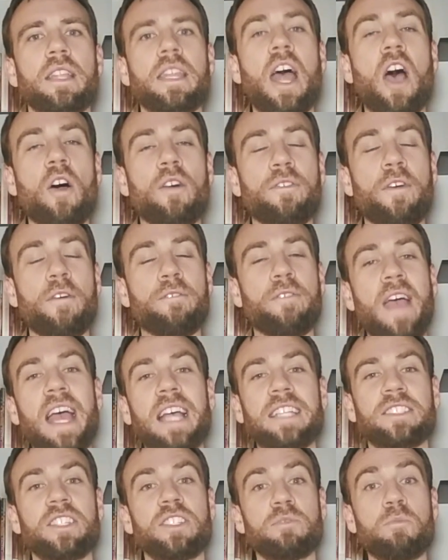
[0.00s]
Now, if a
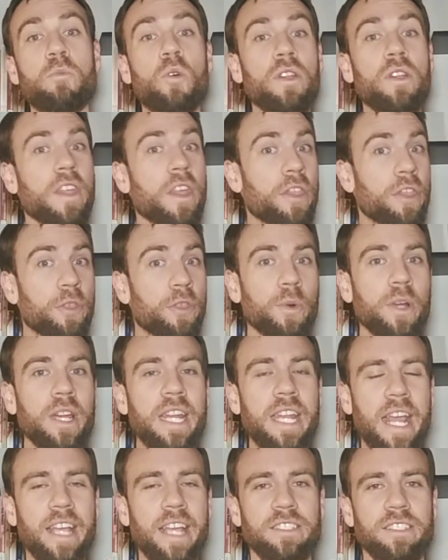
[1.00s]
fast is more than 3
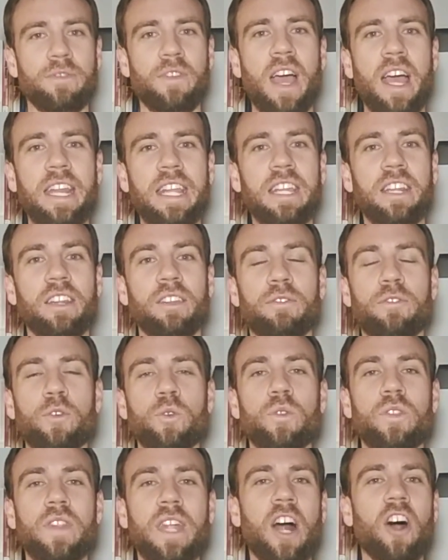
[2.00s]
days of not eating any
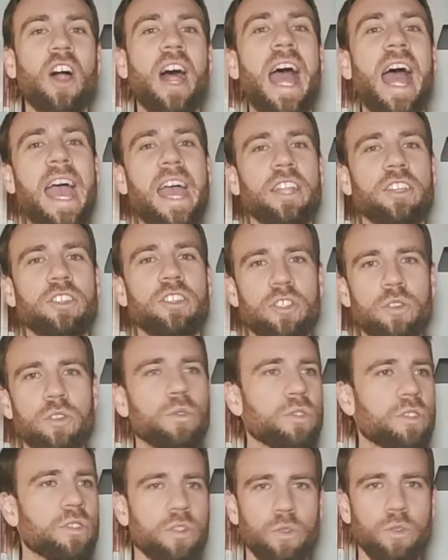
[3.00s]
food, then I'll add
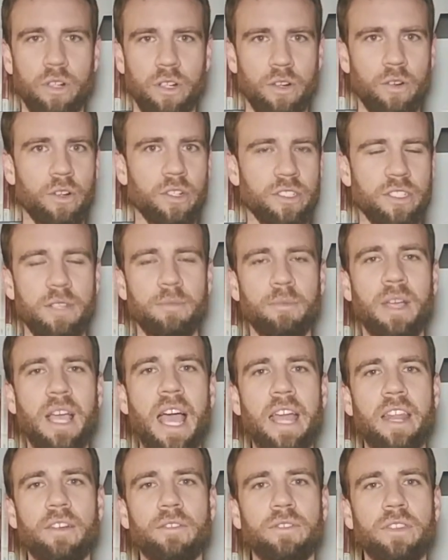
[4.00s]
juice or some
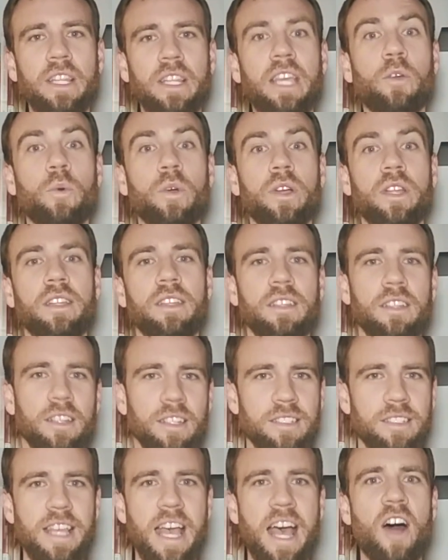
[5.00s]
kind of liquid
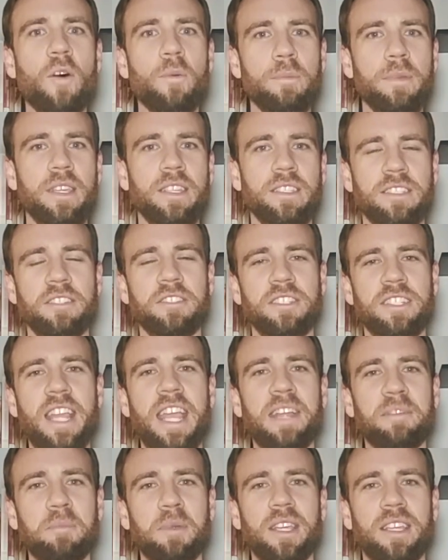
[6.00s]
to help me and
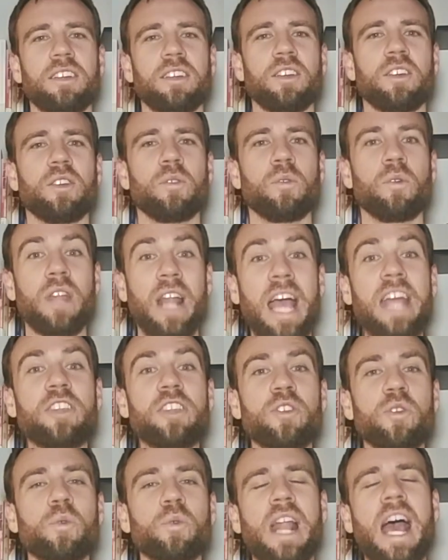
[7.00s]
sustain me. What I
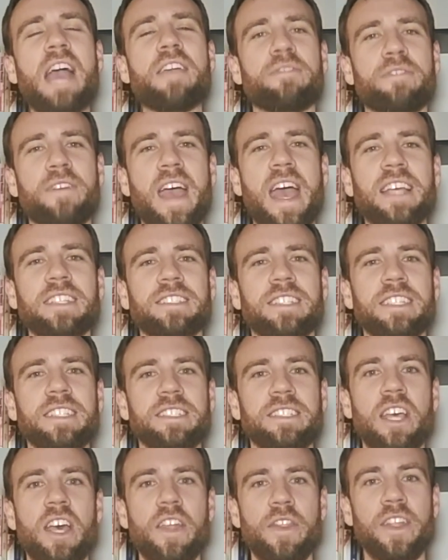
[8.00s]
do when I fast
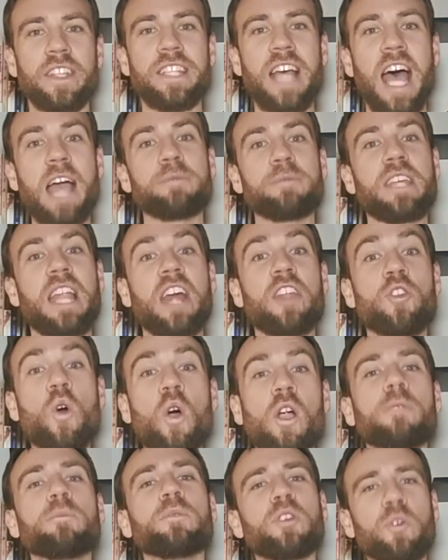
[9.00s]
is, the times that I
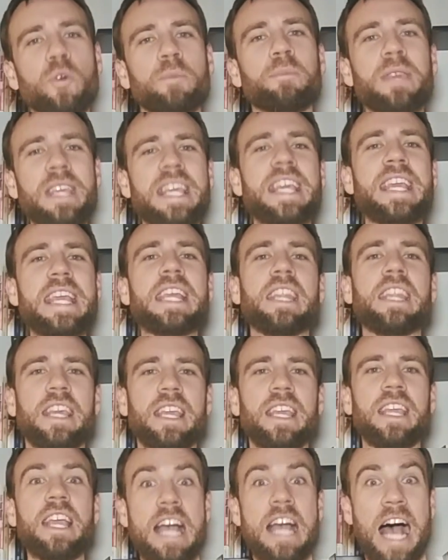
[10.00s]
normally would be
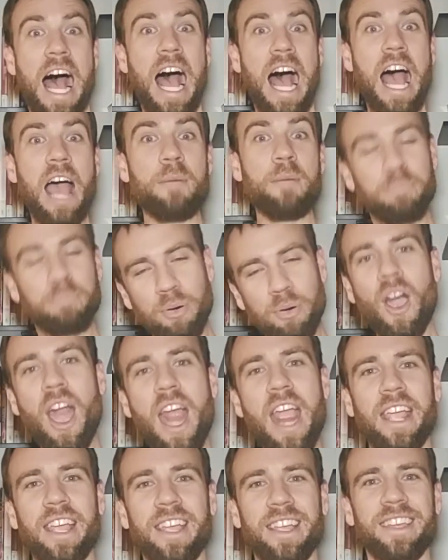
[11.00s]
eating, I'm
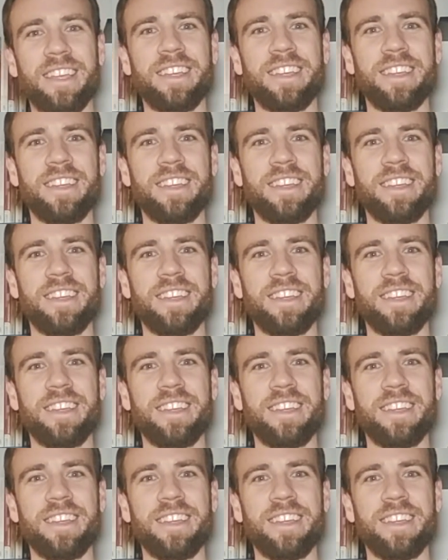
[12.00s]
praying.